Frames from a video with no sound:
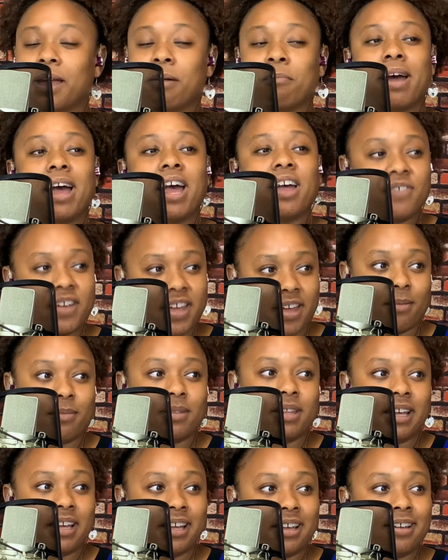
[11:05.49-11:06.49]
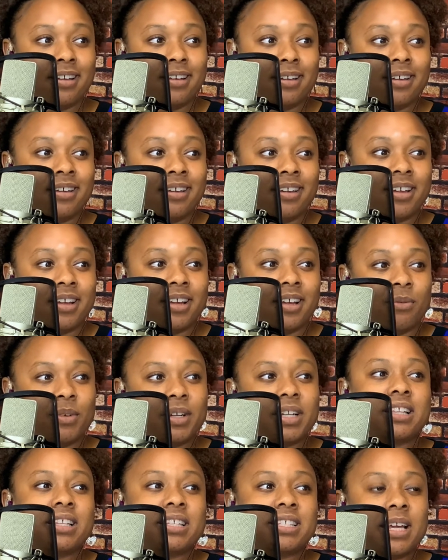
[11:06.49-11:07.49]
In my family,
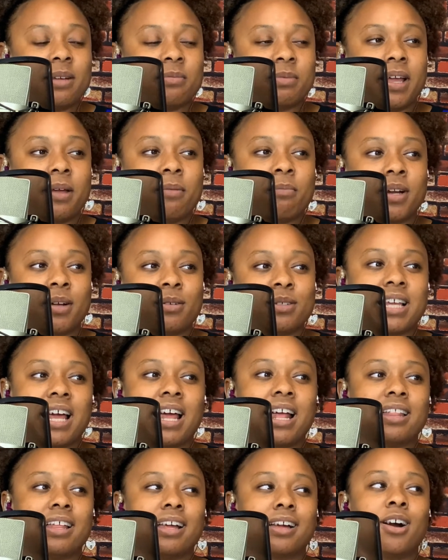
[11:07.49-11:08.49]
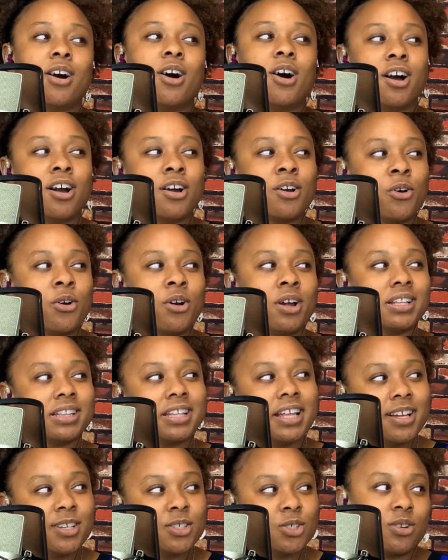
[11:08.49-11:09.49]
we did the same thing, but it was kind of like an ongoing thing.